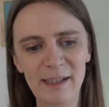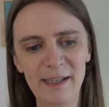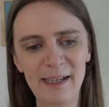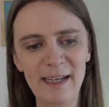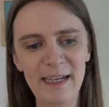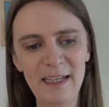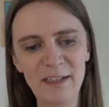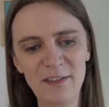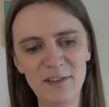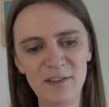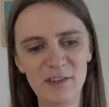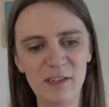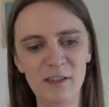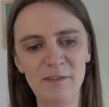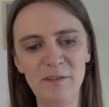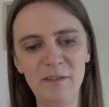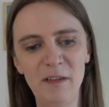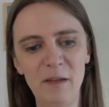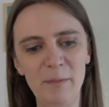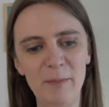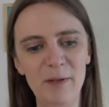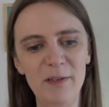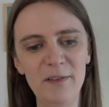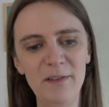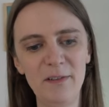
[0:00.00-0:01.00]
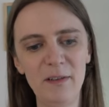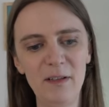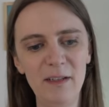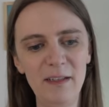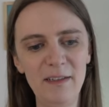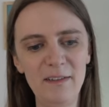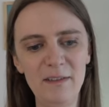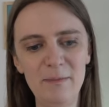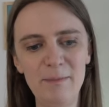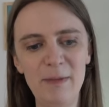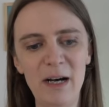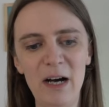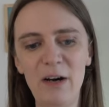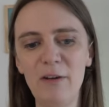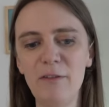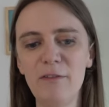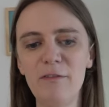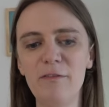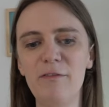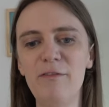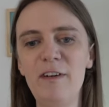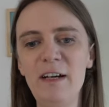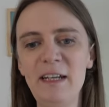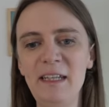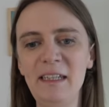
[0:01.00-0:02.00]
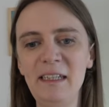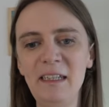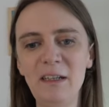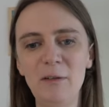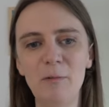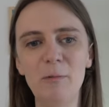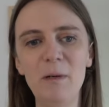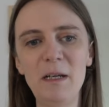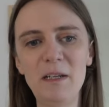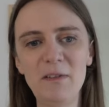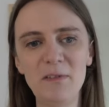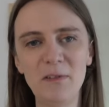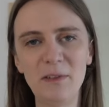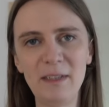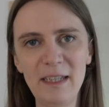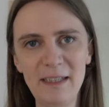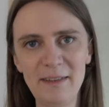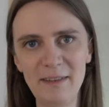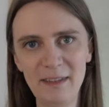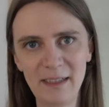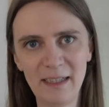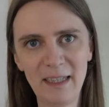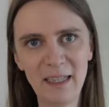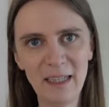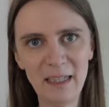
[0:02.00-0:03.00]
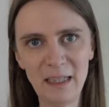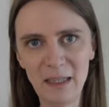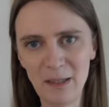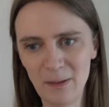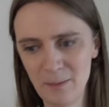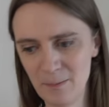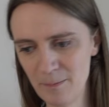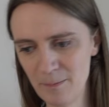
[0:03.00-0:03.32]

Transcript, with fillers: and solving the puzzle is about finding a way to get the key.